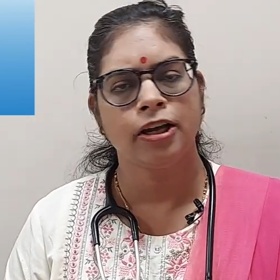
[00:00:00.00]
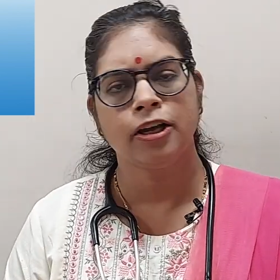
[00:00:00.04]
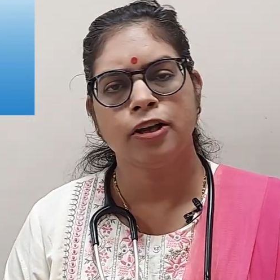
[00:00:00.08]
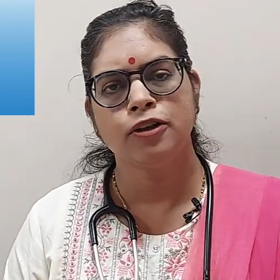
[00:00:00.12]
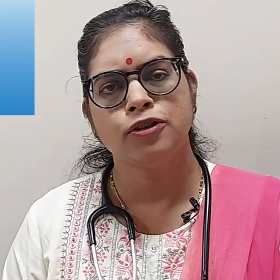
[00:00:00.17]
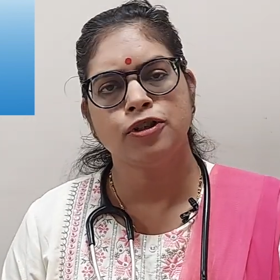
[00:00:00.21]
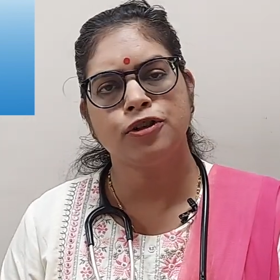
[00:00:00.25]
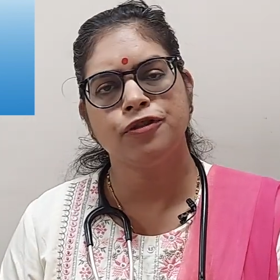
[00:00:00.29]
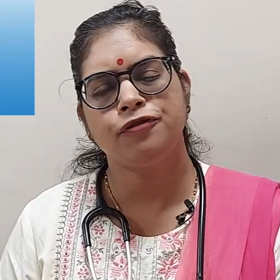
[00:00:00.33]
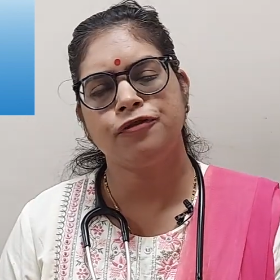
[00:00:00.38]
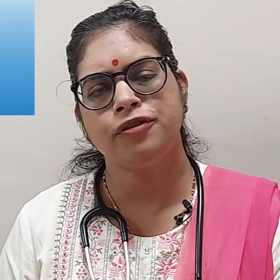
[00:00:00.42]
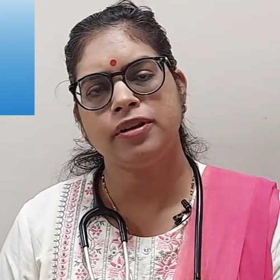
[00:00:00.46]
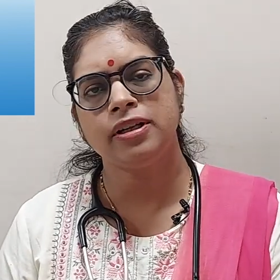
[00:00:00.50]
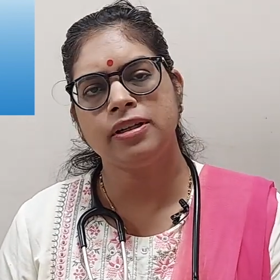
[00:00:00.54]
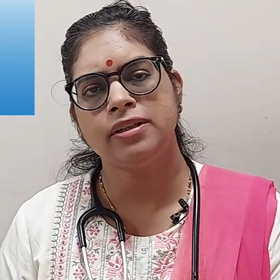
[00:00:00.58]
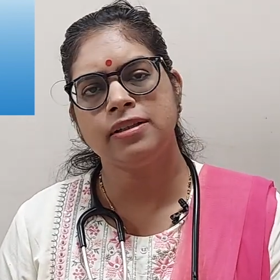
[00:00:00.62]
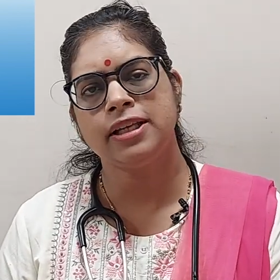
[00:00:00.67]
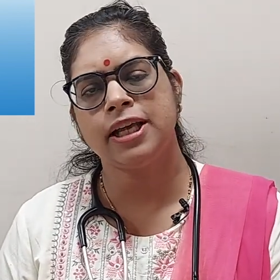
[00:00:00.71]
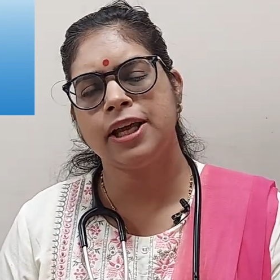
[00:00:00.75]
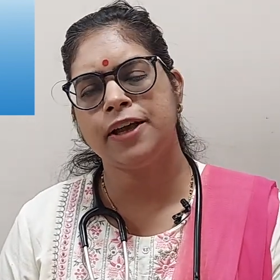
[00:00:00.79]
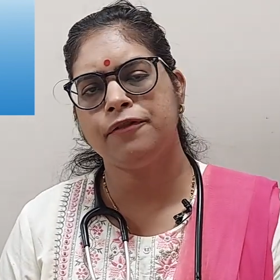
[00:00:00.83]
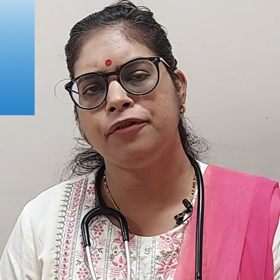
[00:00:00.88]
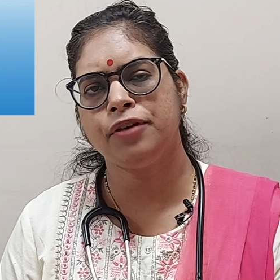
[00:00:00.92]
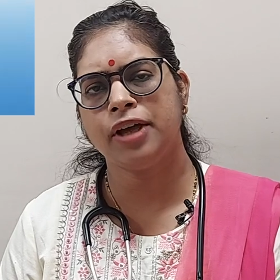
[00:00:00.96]
So friends,
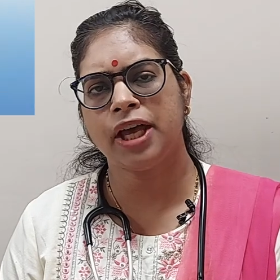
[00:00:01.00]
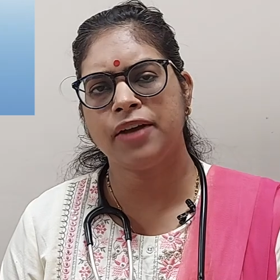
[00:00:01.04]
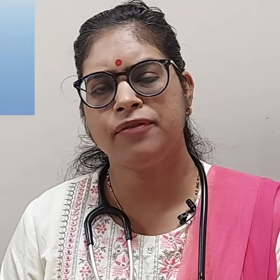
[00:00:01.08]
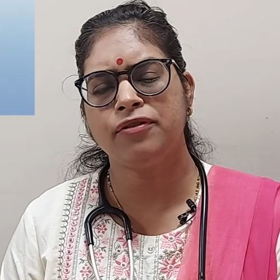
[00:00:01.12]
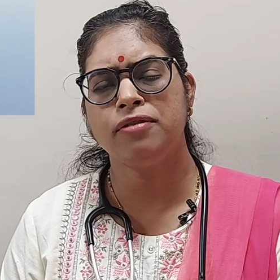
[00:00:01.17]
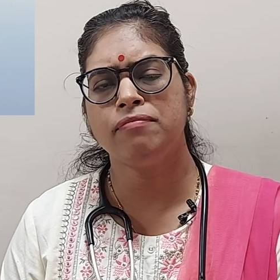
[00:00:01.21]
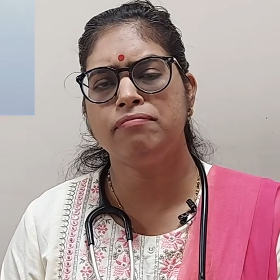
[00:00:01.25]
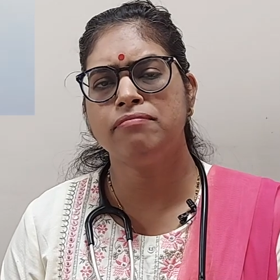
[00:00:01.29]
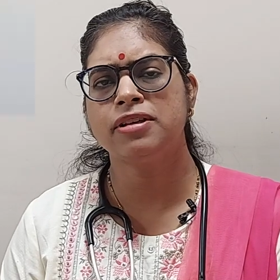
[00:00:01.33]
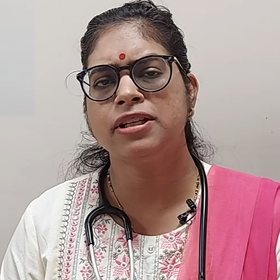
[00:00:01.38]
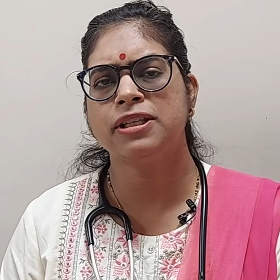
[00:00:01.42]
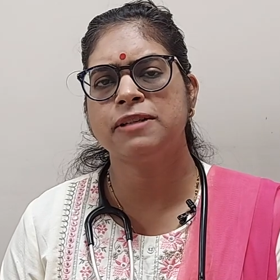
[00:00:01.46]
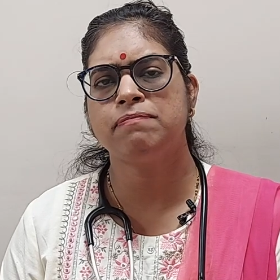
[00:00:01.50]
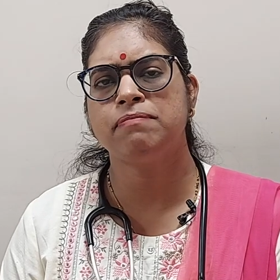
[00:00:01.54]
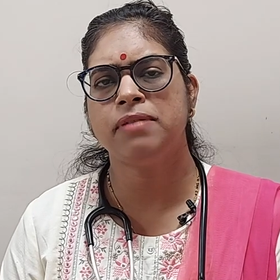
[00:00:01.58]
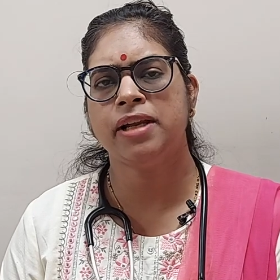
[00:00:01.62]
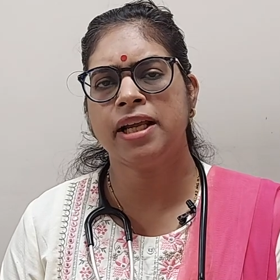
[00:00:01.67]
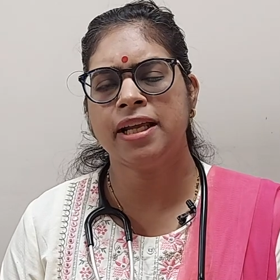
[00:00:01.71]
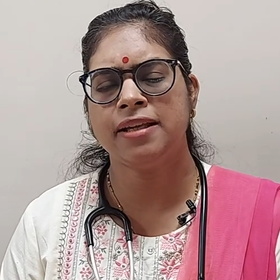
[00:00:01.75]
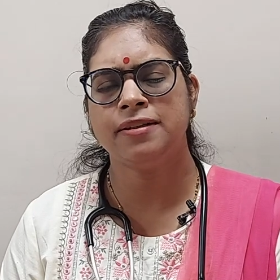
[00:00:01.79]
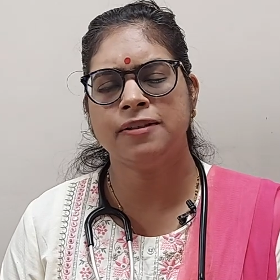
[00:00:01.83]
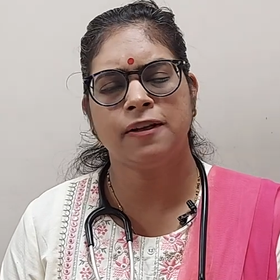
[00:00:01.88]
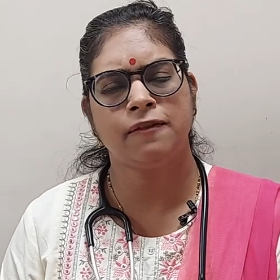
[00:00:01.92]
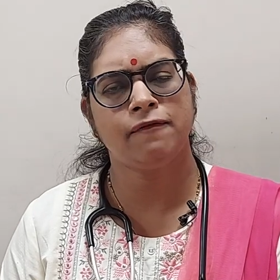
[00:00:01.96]
have you ever
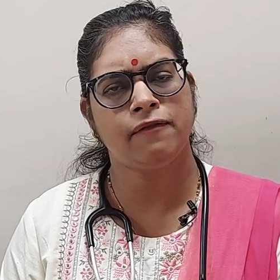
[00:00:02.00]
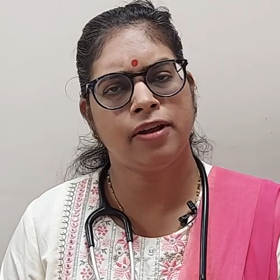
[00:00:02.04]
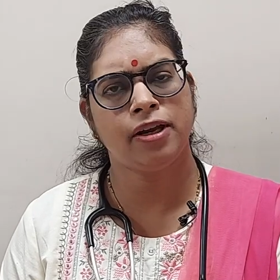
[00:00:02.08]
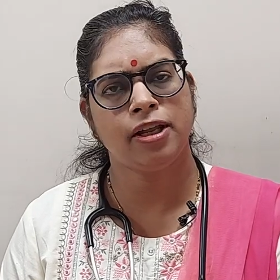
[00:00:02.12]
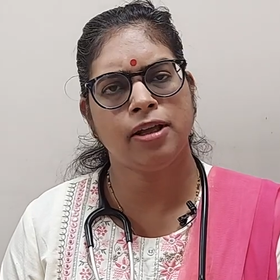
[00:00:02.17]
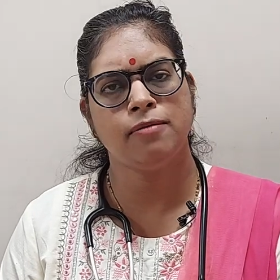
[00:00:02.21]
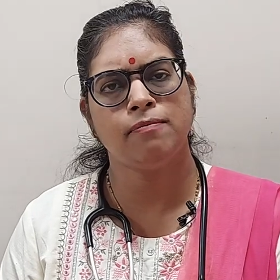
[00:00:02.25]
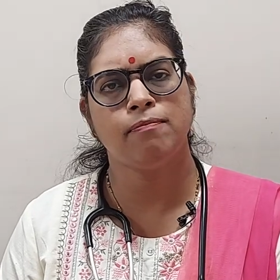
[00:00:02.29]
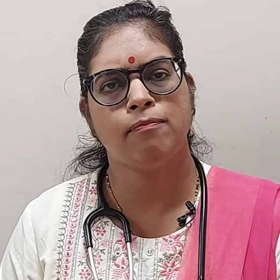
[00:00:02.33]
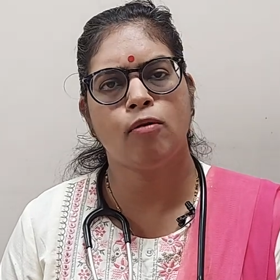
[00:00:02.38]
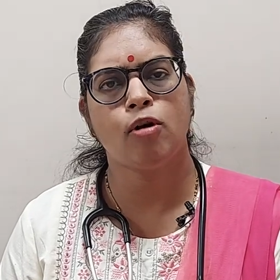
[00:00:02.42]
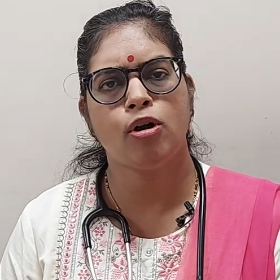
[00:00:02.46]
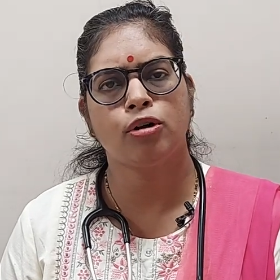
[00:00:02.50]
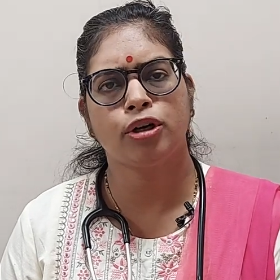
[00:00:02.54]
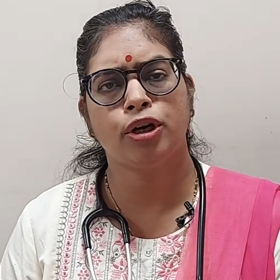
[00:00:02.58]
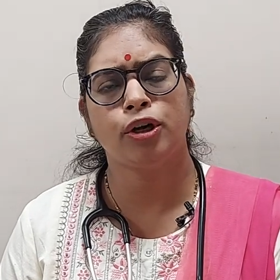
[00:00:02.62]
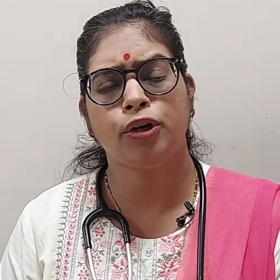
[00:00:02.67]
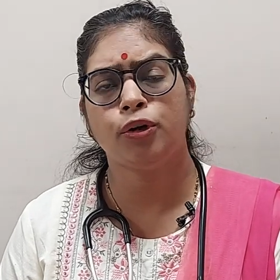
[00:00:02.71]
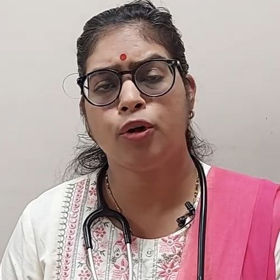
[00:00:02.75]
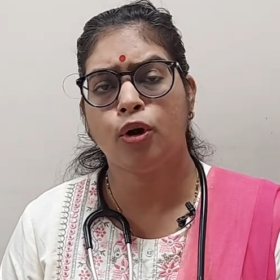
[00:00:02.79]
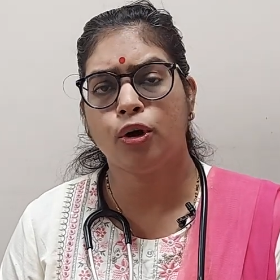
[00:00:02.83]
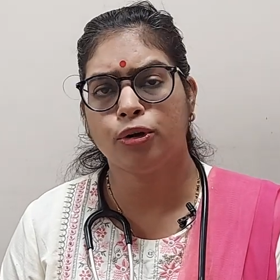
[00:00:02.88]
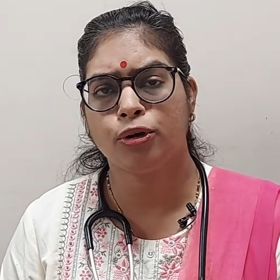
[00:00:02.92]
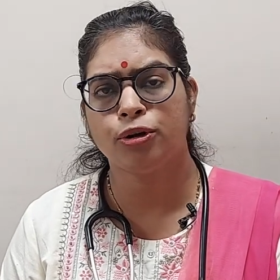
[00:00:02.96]
misplaced a very
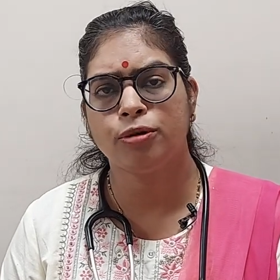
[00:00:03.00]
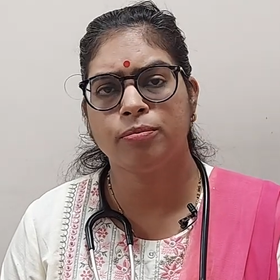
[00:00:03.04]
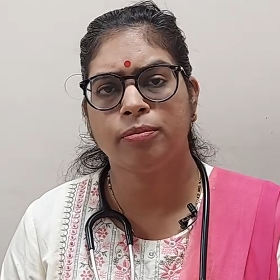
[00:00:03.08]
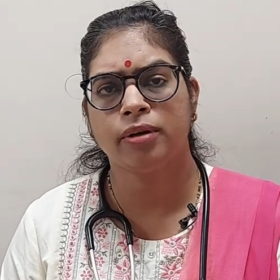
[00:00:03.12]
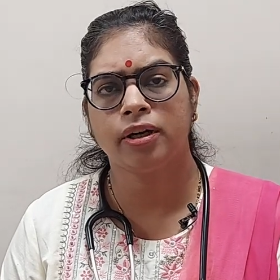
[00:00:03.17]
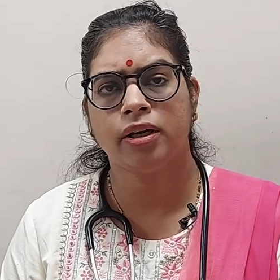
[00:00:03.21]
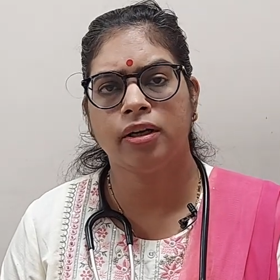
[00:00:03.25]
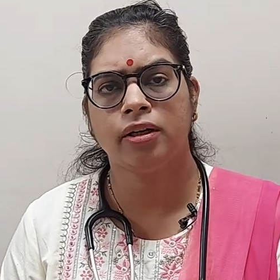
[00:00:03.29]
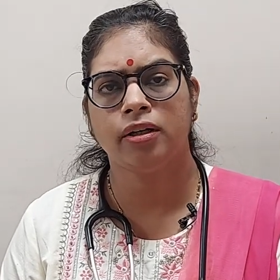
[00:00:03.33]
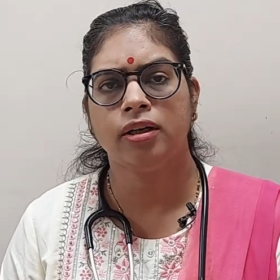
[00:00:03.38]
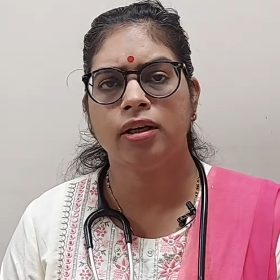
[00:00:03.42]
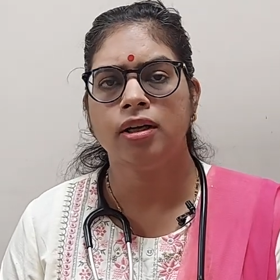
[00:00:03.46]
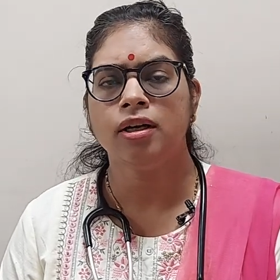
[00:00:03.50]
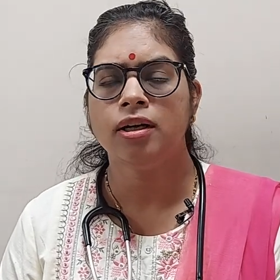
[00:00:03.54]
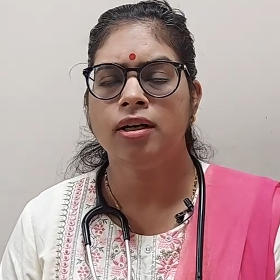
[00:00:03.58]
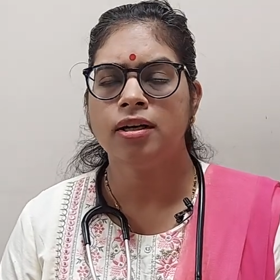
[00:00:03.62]
important document,